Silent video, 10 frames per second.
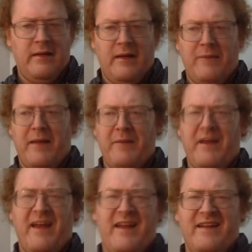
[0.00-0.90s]
I'm
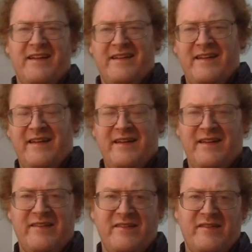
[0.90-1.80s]
kind of
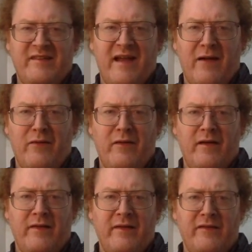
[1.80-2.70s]
soured
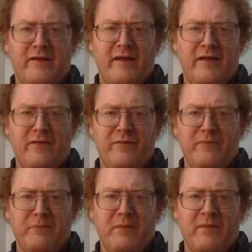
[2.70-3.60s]
on these kind of
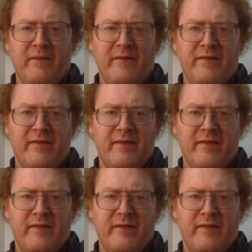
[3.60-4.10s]
movies,